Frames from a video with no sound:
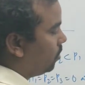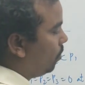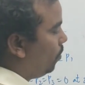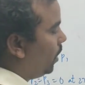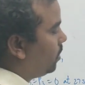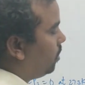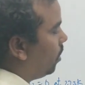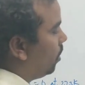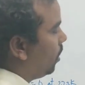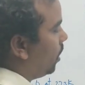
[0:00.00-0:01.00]
So based
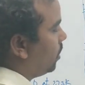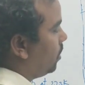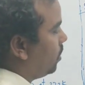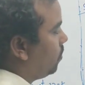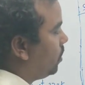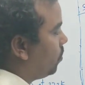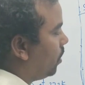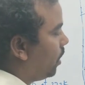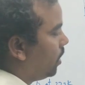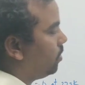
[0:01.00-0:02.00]
on gases, which one
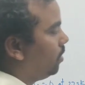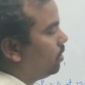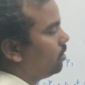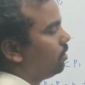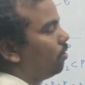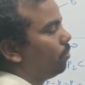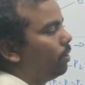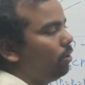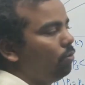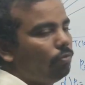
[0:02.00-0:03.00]
has density
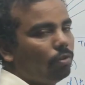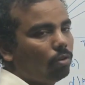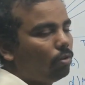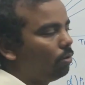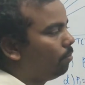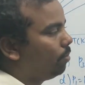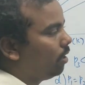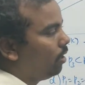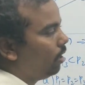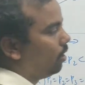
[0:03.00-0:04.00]
1.24 gram per
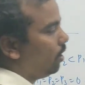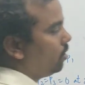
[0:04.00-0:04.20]
liter